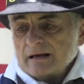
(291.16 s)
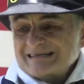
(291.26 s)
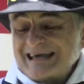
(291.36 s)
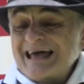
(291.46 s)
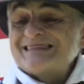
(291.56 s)

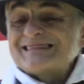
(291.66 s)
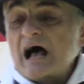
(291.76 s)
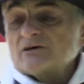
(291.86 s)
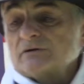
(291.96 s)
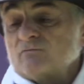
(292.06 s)

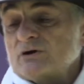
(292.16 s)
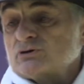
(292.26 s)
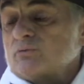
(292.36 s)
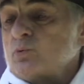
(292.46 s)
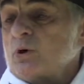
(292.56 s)
10,000 of which
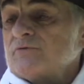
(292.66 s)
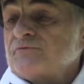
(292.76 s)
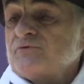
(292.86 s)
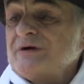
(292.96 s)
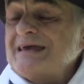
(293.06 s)
were
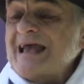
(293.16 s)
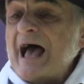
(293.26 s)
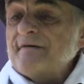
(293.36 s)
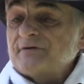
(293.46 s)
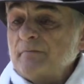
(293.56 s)
free
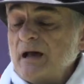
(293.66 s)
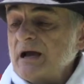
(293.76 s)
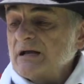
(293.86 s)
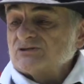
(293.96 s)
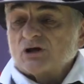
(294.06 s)
African Americans,